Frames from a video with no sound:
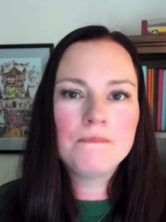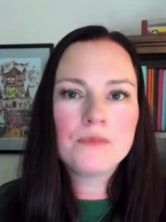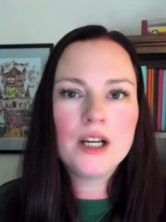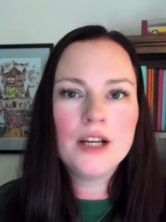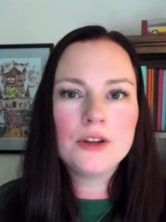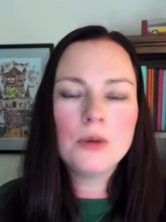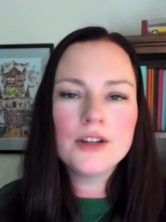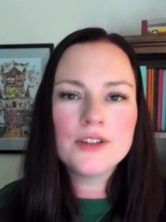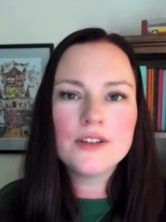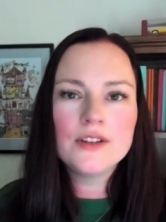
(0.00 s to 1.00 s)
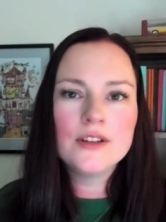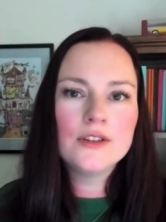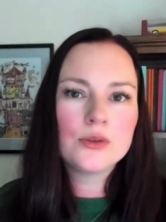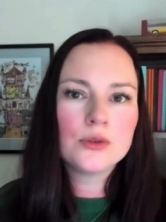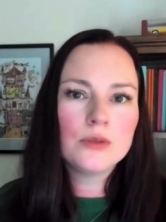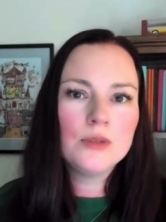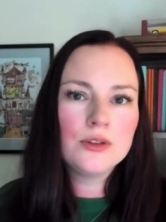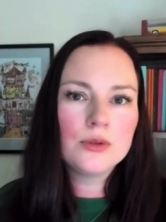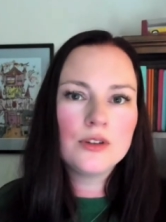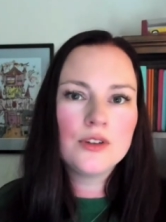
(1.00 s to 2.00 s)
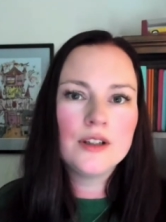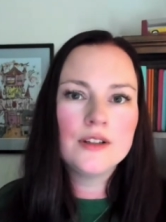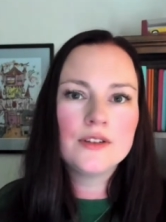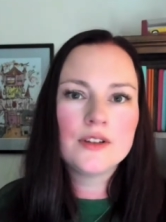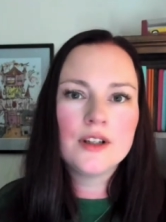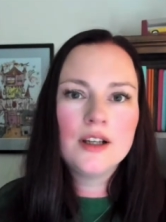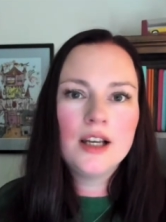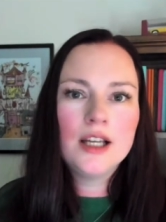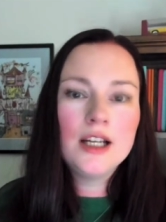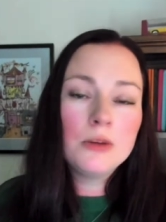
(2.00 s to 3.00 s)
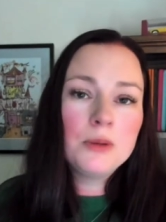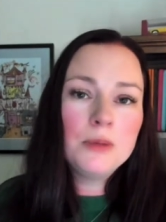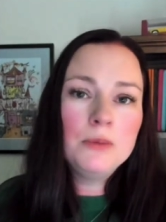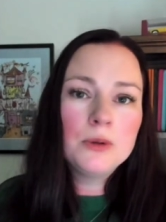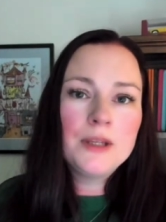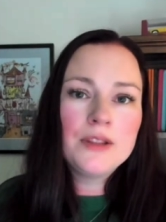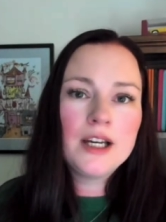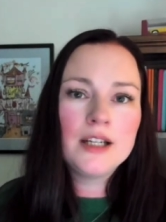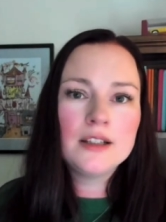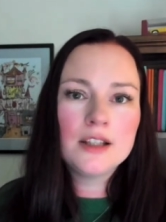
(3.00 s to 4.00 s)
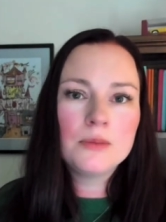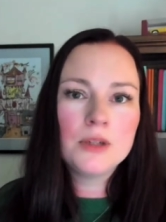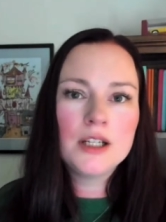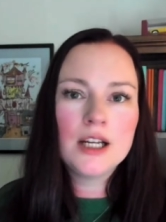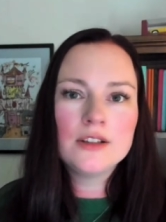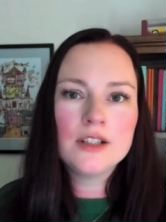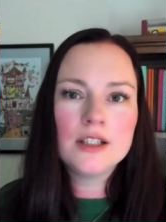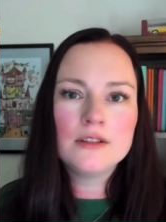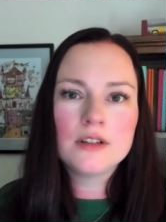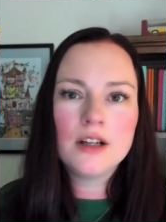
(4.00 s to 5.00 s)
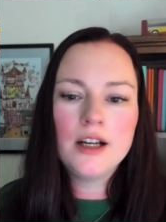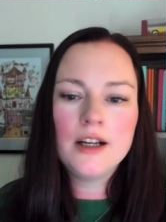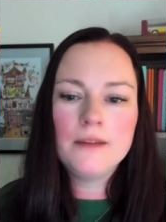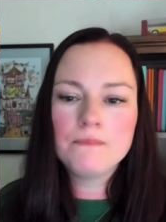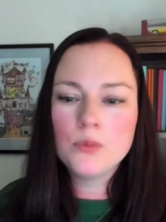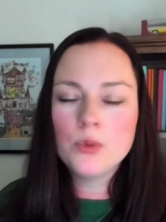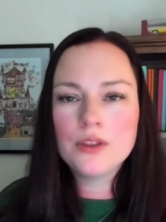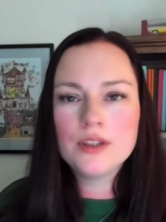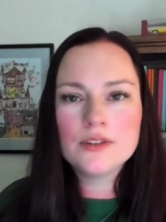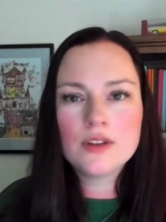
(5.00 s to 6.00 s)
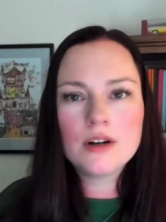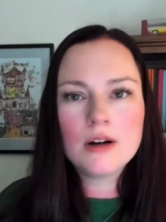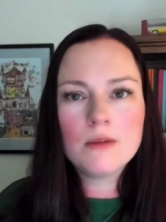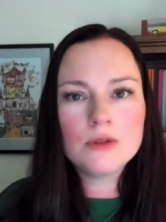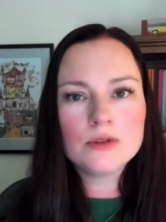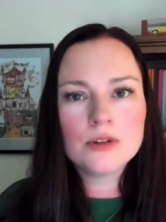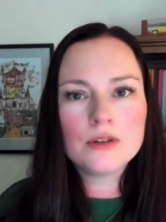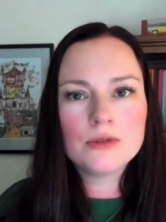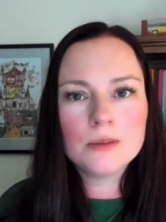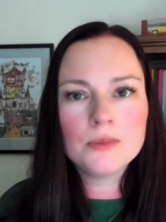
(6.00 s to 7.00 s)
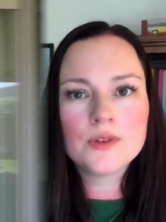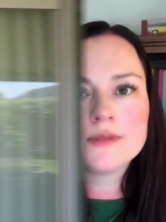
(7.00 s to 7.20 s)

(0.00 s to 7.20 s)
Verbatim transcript: either processes or resources and help them implement that and get them connected with things that are helpful for their firms.